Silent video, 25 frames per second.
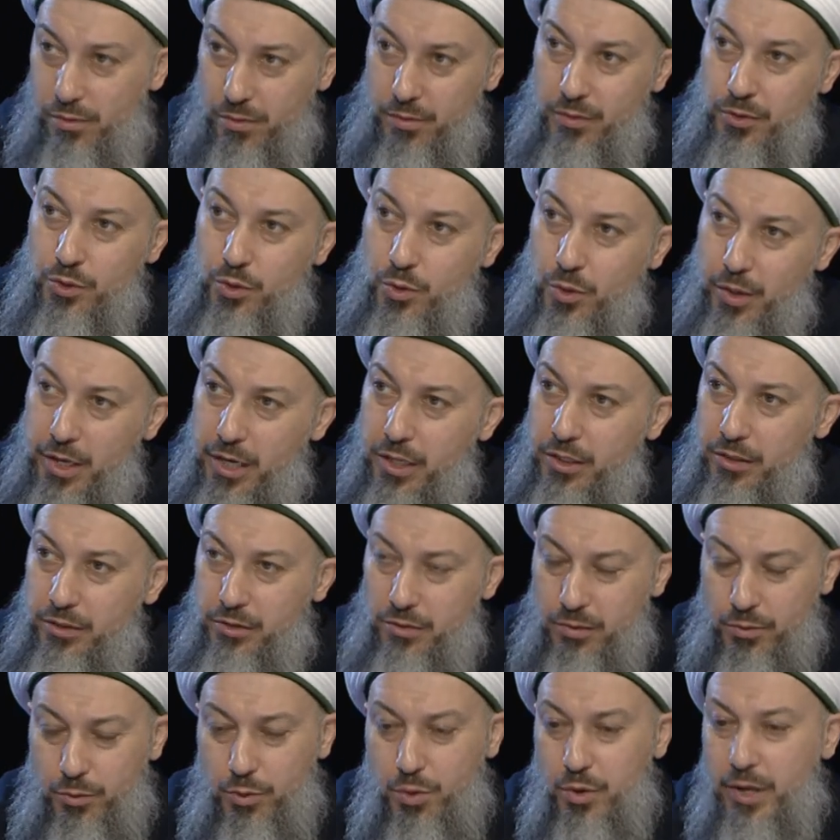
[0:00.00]
So each,
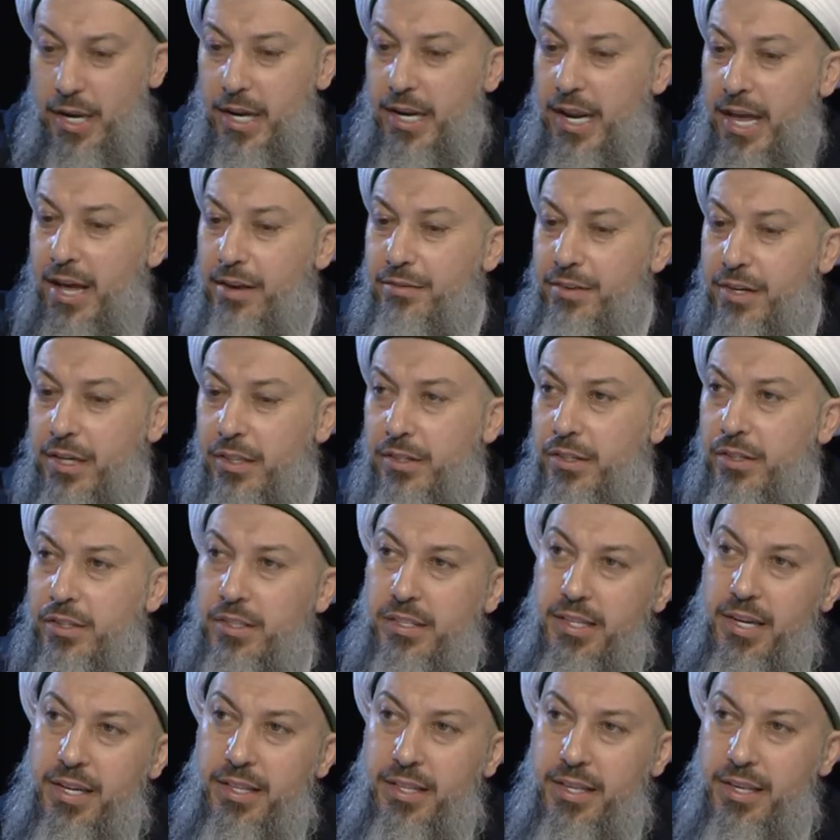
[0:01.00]
you can have an
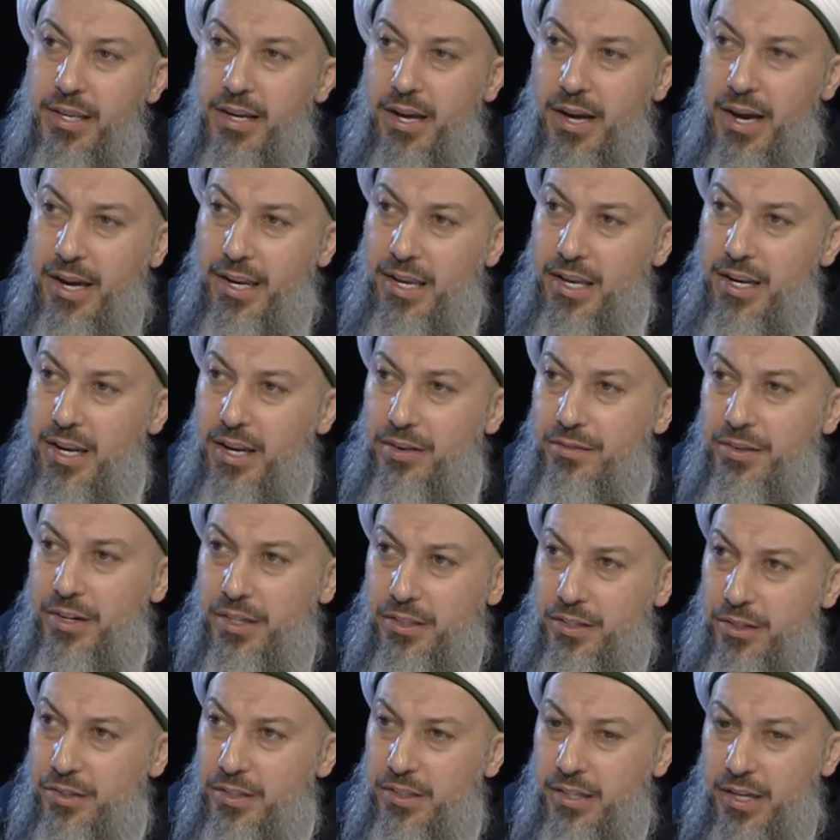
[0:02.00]
understanding, I can have an
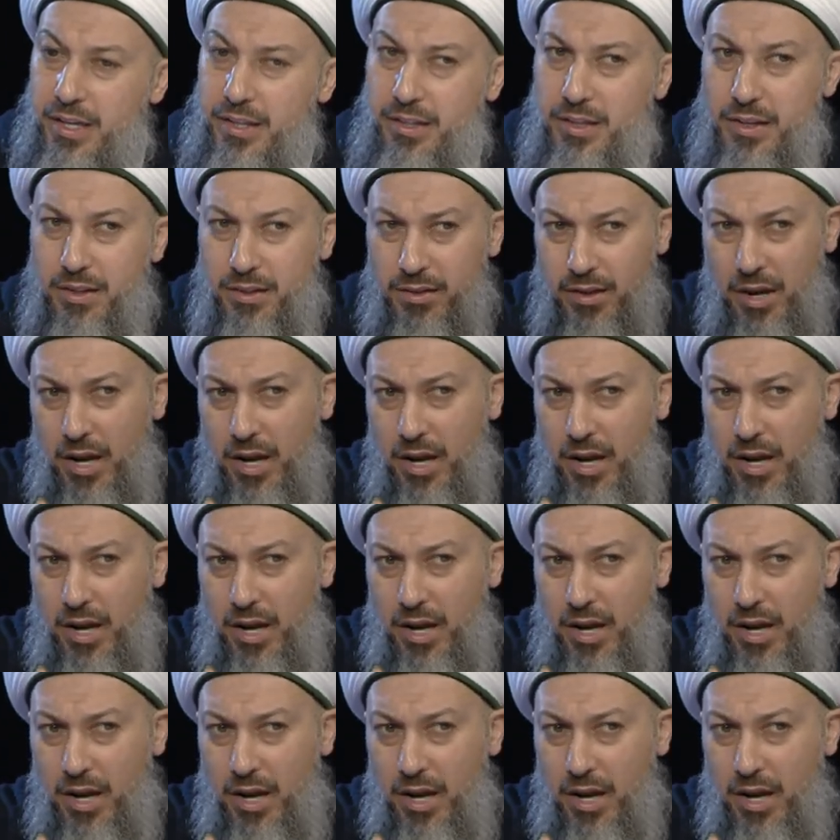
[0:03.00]
understanding,